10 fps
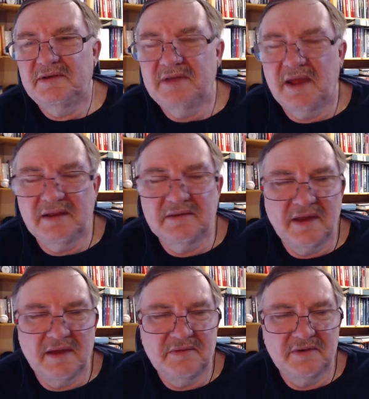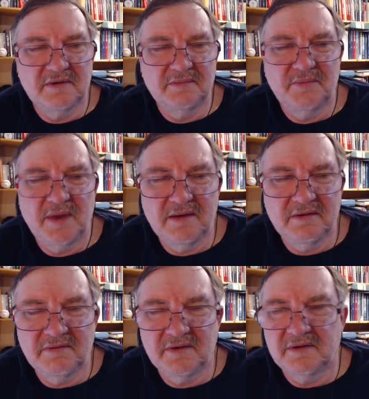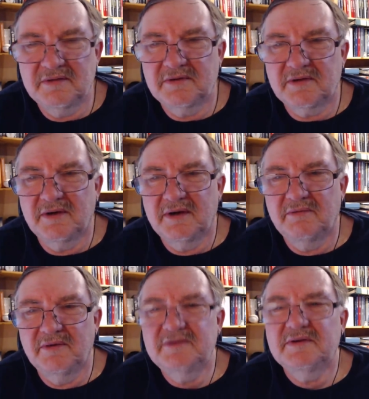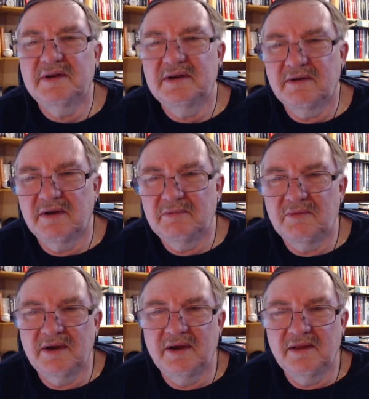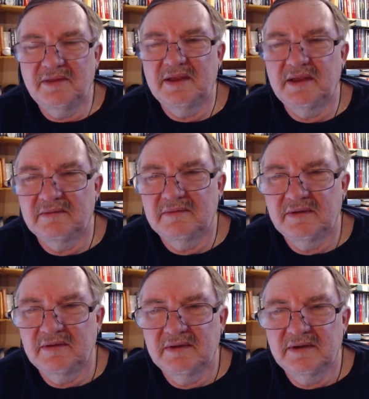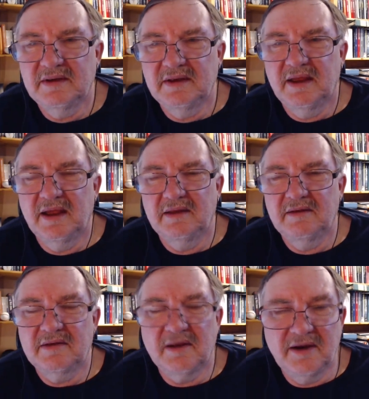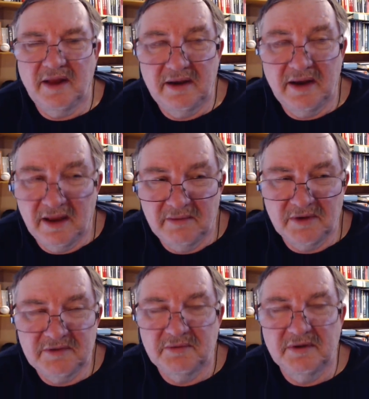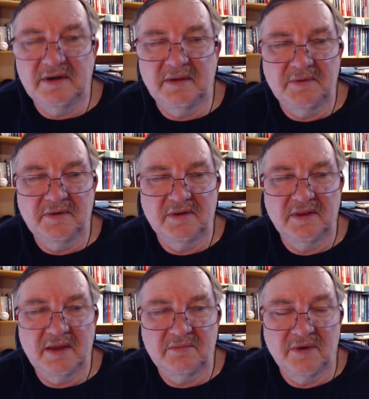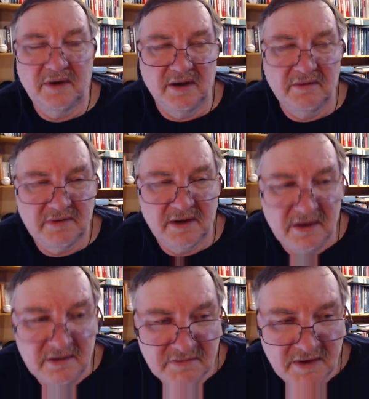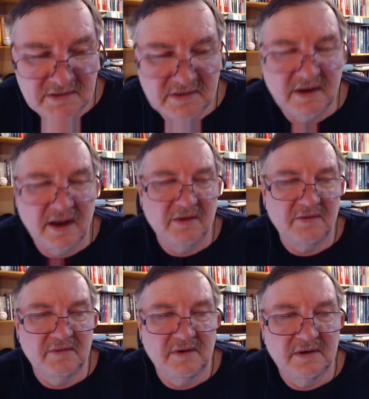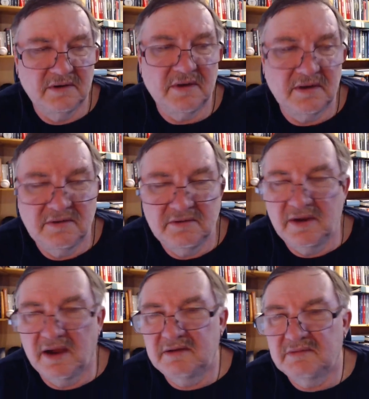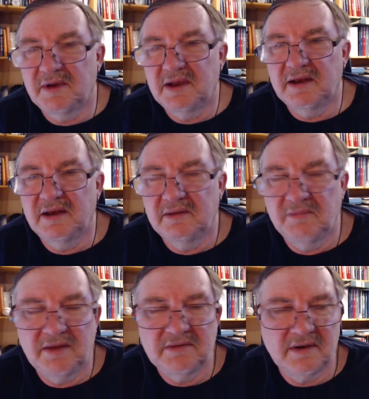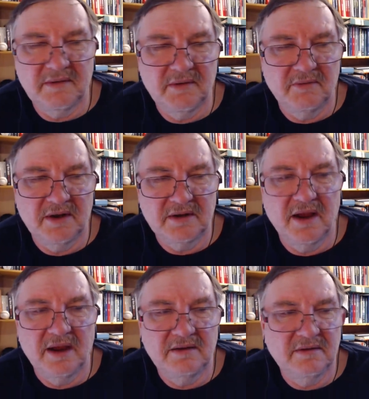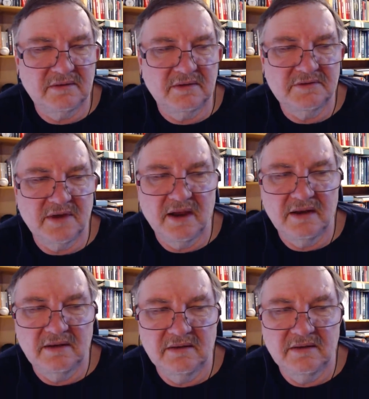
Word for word: seconds after Bakersfield scored originally to go up one nothing. And Starrett hadn't had much work up until that point. All of a sudden, he's facing down, looked like two guys breaking in. Basically, the one guy took the shot,